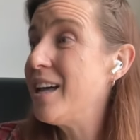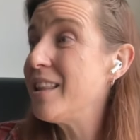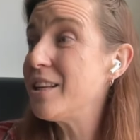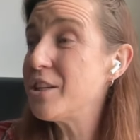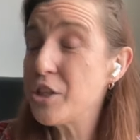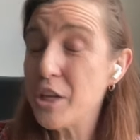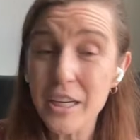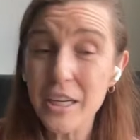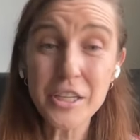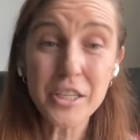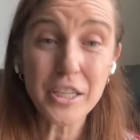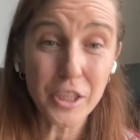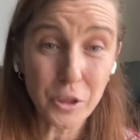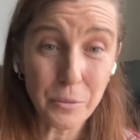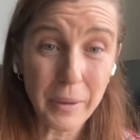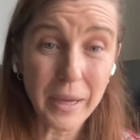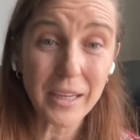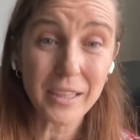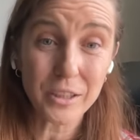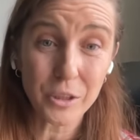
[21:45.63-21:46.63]
the change that
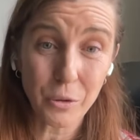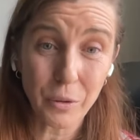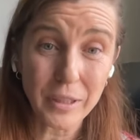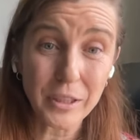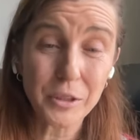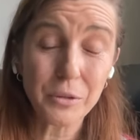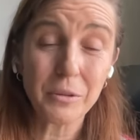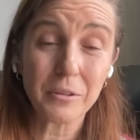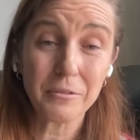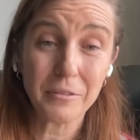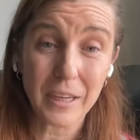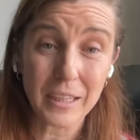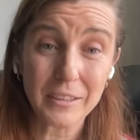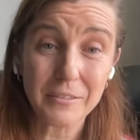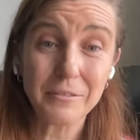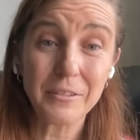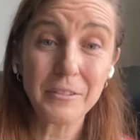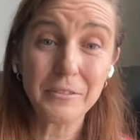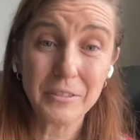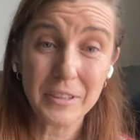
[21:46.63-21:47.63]
you make is going to
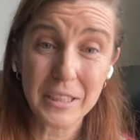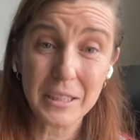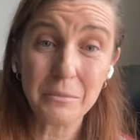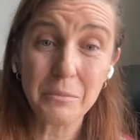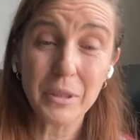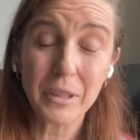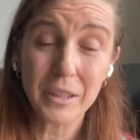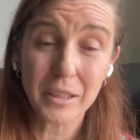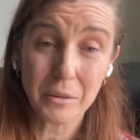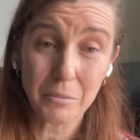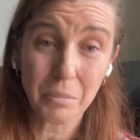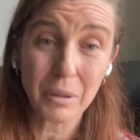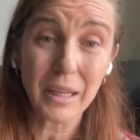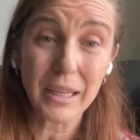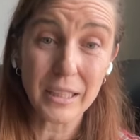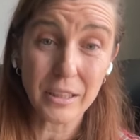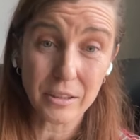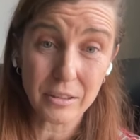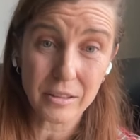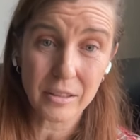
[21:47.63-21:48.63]
affect fifteen million
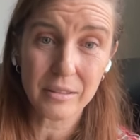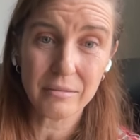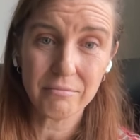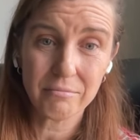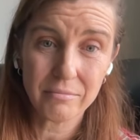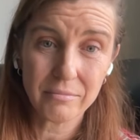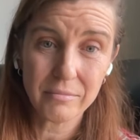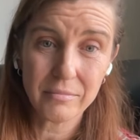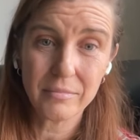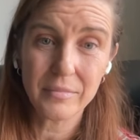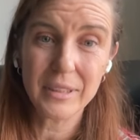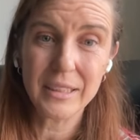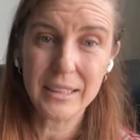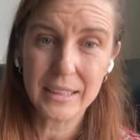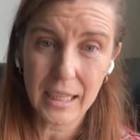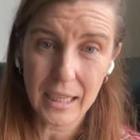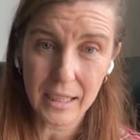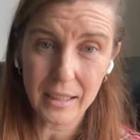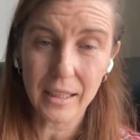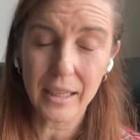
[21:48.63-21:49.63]
players
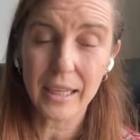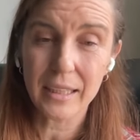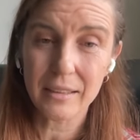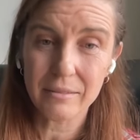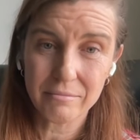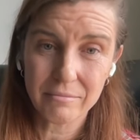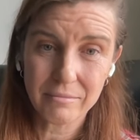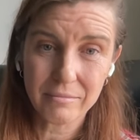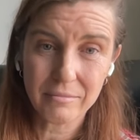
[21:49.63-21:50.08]
daily.